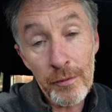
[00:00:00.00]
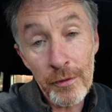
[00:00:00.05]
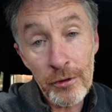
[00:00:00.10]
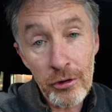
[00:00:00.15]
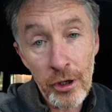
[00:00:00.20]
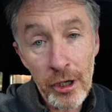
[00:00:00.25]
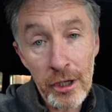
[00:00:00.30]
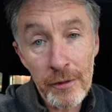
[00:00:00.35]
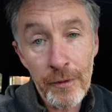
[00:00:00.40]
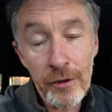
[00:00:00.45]
you've
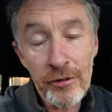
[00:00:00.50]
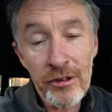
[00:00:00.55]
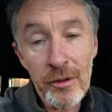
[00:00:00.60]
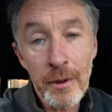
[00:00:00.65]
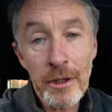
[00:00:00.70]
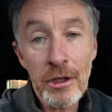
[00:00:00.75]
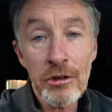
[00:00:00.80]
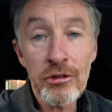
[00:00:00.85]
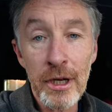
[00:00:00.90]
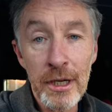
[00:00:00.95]
enjoyed it. First
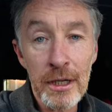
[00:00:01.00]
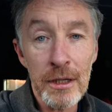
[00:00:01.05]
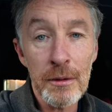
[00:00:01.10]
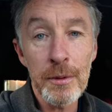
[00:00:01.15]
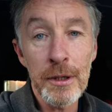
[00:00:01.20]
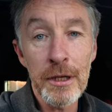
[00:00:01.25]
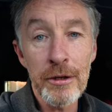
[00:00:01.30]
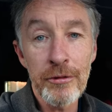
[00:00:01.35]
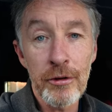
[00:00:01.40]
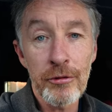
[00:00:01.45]
time on the channel,
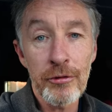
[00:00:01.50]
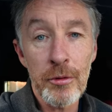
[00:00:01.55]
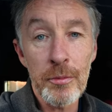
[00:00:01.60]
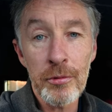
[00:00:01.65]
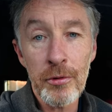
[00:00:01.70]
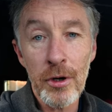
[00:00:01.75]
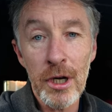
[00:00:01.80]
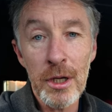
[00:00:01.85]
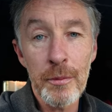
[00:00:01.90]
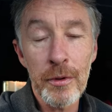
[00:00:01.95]
please hit the
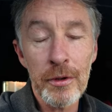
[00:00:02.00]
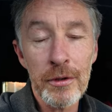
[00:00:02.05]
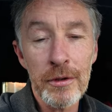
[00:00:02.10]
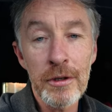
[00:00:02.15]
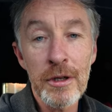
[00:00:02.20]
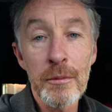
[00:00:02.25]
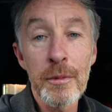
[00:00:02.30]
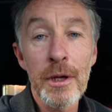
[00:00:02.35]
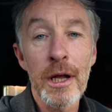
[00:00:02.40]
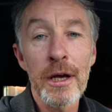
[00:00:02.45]
subscribe
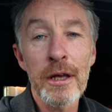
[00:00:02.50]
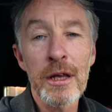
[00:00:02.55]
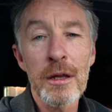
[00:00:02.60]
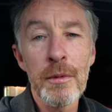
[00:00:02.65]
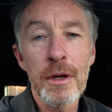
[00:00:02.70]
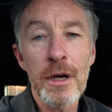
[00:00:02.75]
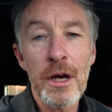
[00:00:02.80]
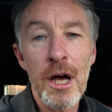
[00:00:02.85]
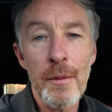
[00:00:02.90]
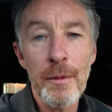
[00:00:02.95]
button, give me a like, give
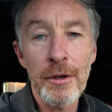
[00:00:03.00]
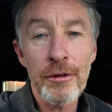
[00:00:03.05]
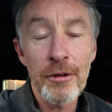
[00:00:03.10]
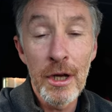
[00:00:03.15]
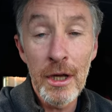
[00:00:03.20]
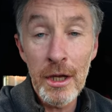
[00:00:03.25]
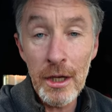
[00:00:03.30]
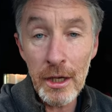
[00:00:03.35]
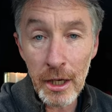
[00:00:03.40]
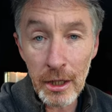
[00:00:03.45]
me a comment.
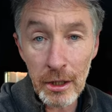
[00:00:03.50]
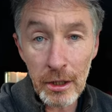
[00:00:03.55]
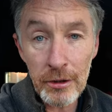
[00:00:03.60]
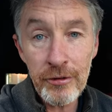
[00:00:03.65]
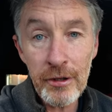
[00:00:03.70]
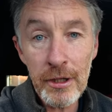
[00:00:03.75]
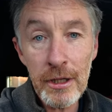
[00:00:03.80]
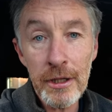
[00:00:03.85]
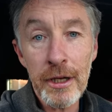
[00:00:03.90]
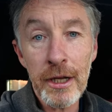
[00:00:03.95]
And
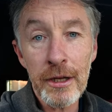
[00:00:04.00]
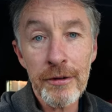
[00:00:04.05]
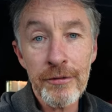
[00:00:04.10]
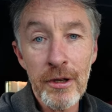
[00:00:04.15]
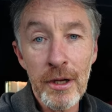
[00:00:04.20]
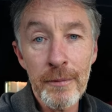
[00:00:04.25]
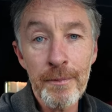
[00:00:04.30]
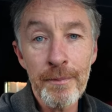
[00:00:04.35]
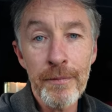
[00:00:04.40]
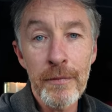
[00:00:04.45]
until the next
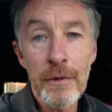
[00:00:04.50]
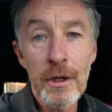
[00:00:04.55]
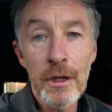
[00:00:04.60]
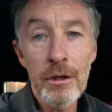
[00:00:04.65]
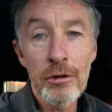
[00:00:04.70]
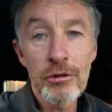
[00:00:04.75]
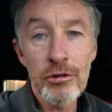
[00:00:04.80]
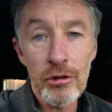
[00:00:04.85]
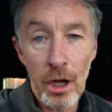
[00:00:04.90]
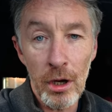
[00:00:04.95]
time,
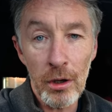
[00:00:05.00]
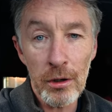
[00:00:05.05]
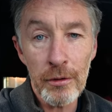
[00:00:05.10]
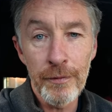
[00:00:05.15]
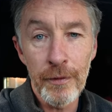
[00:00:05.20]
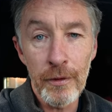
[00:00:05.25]
Schlange